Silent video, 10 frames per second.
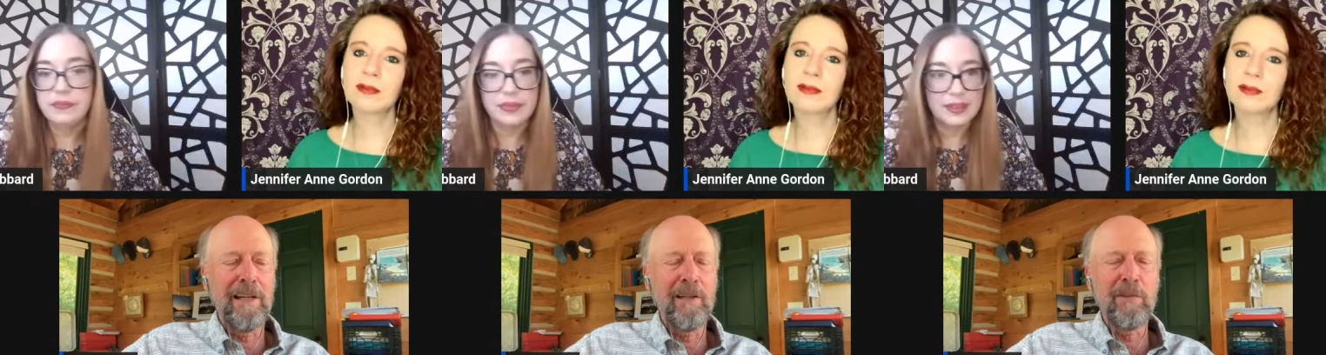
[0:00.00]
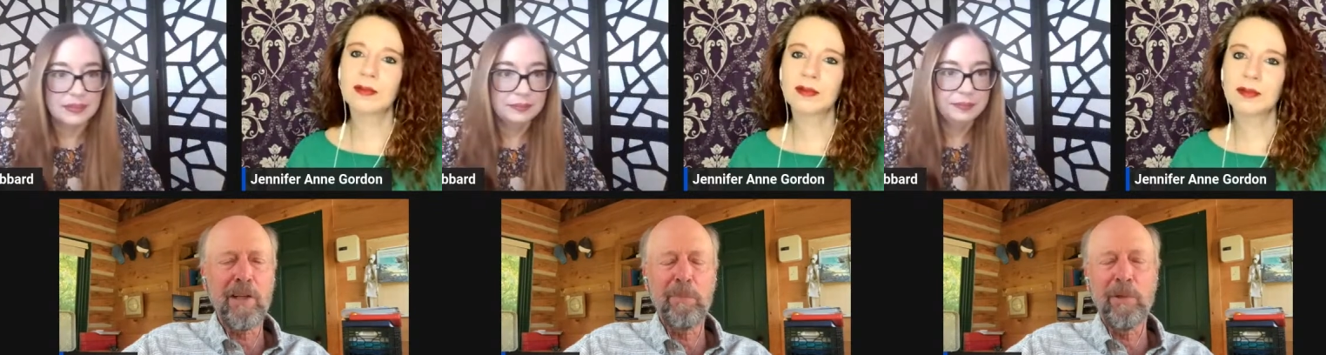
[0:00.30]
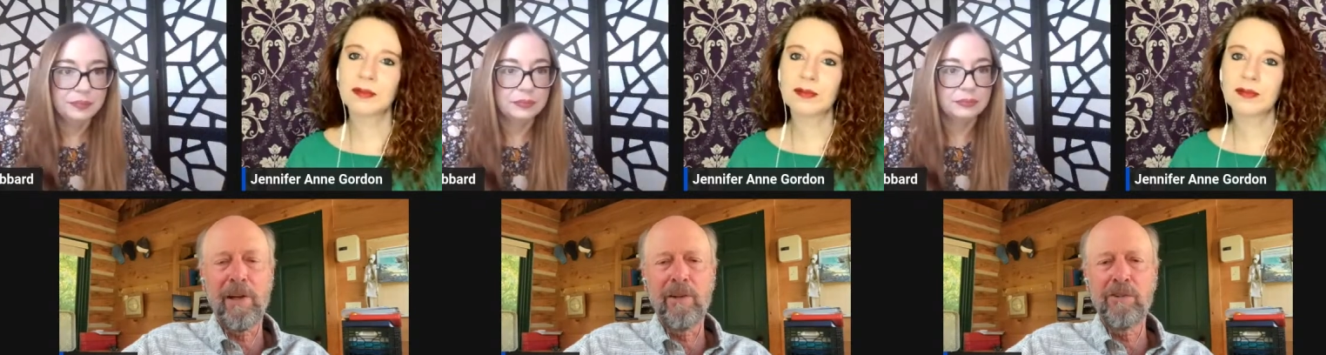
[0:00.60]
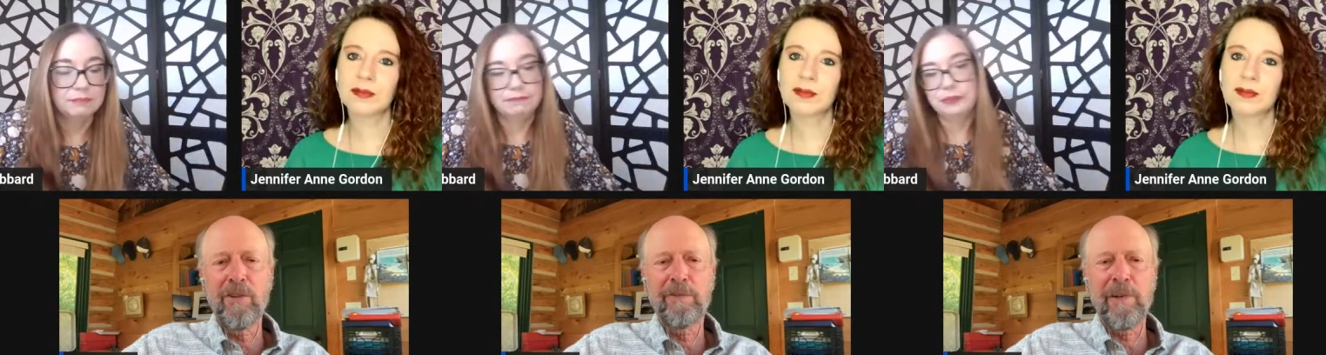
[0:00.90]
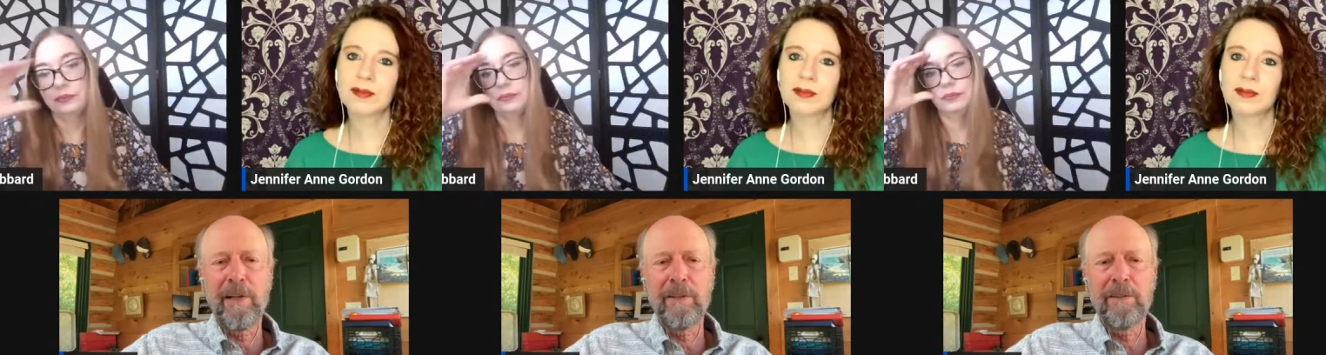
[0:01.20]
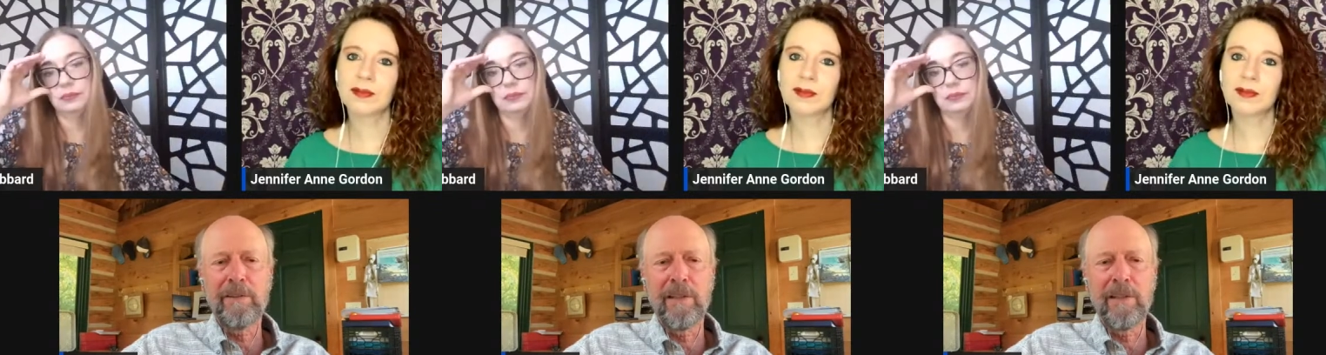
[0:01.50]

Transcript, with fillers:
Speaker 1: I have a couple irons in the fire.